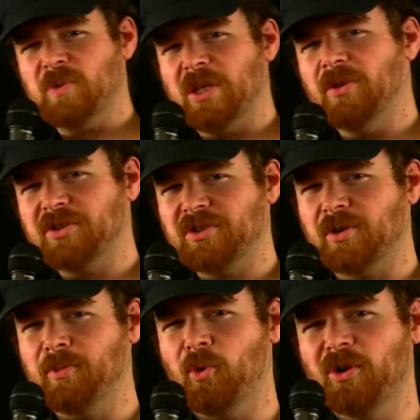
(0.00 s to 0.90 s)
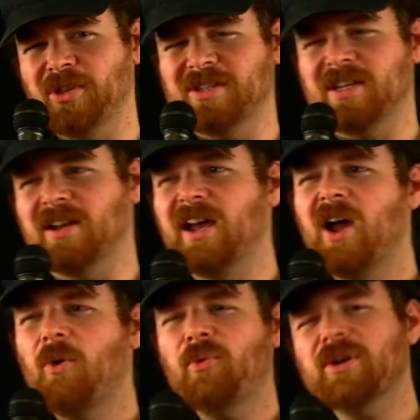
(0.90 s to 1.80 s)
when they looked at their board, they said,
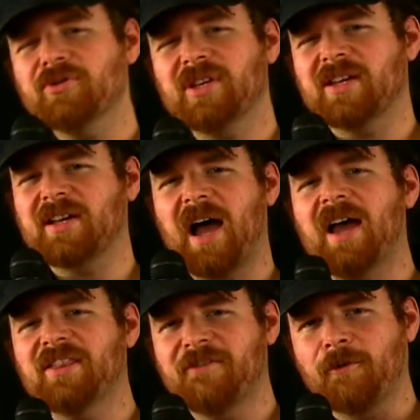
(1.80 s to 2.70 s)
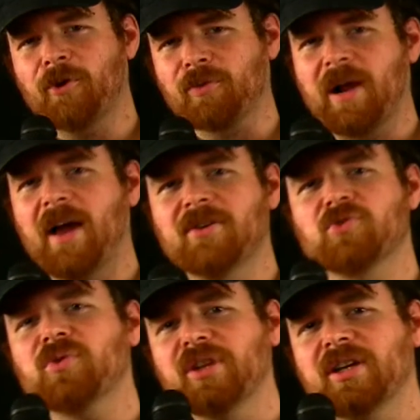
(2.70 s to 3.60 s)
we don't think a guy in the 4th round
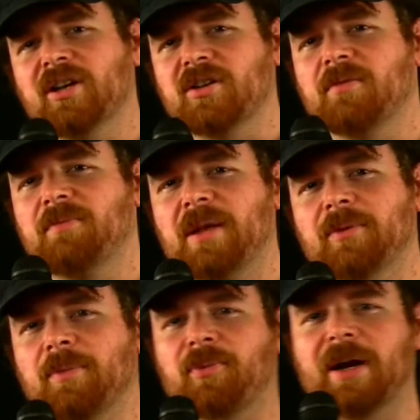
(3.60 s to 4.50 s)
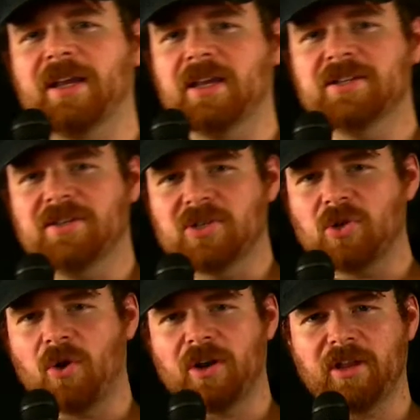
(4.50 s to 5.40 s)
is really going to be able to break into the
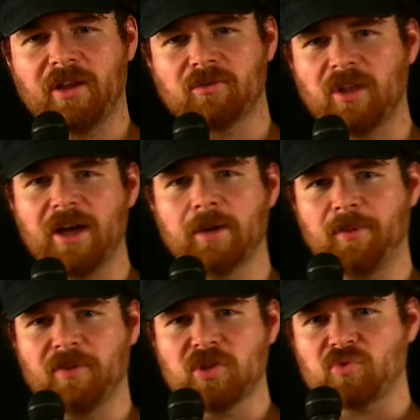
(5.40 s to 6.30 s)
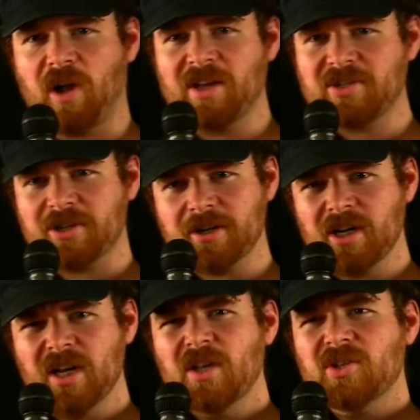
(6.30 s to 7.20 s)
starting lineup of this roster.
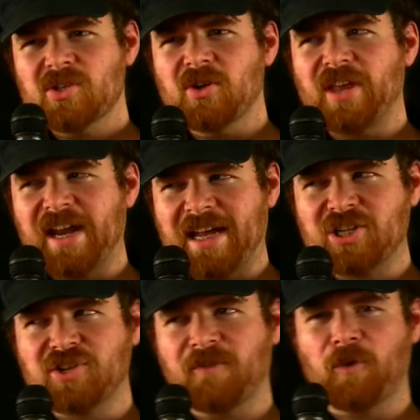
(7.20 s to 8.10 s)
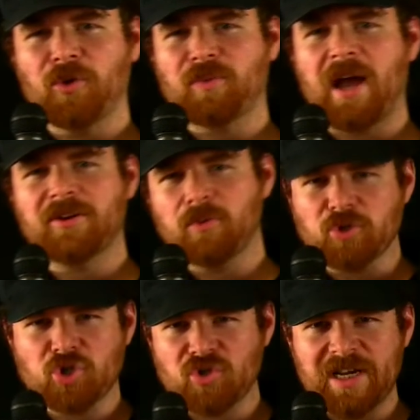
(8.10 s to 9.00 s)
So that extra 4th rounder
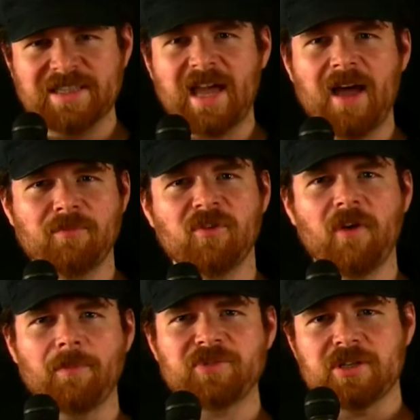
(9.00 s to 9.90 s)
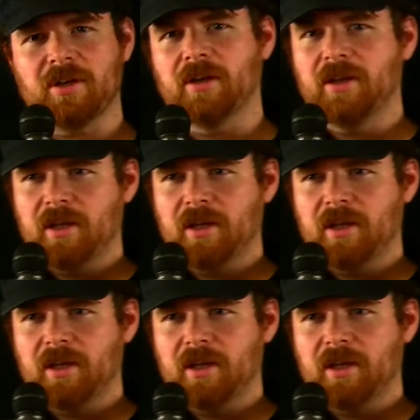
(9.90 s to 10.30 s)
will trade that, move up to